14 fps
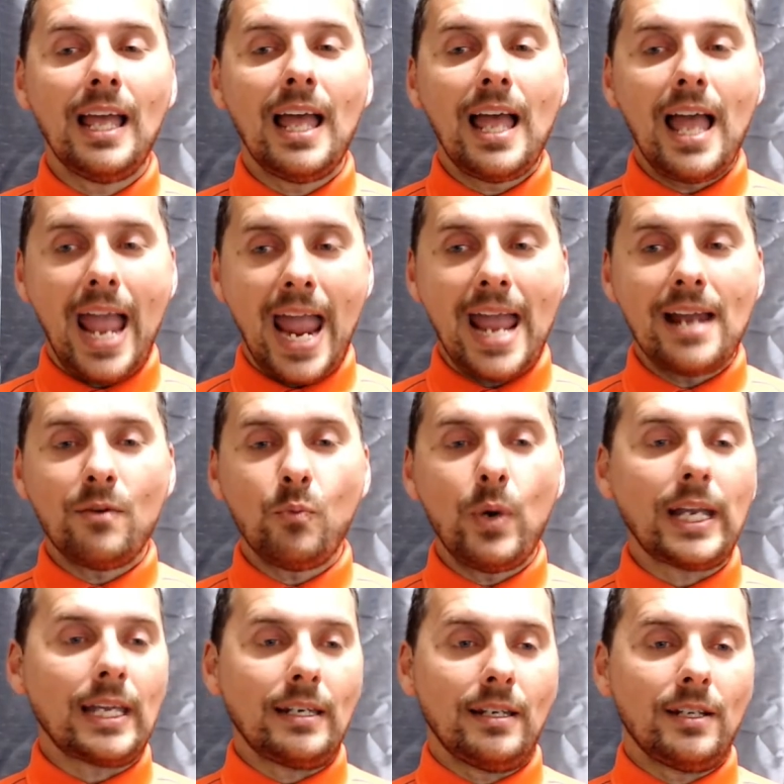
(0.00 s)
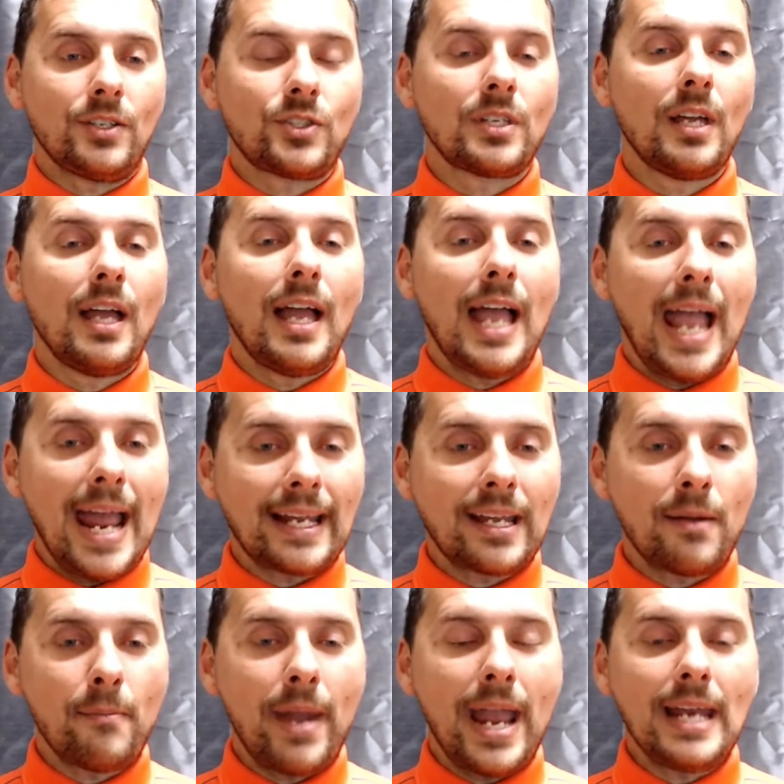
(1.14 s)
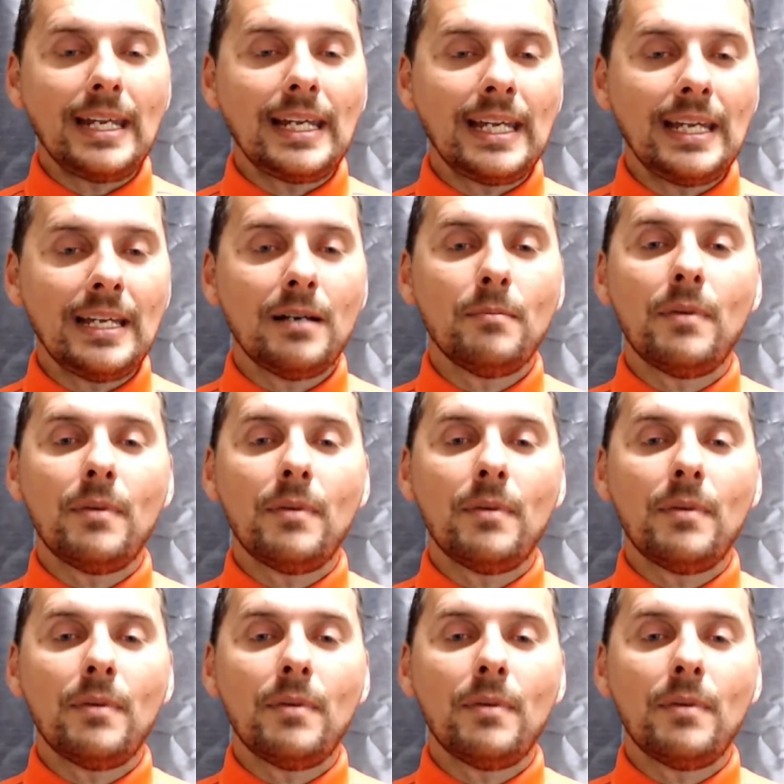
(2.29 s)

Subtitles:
and wickedness, and commanding him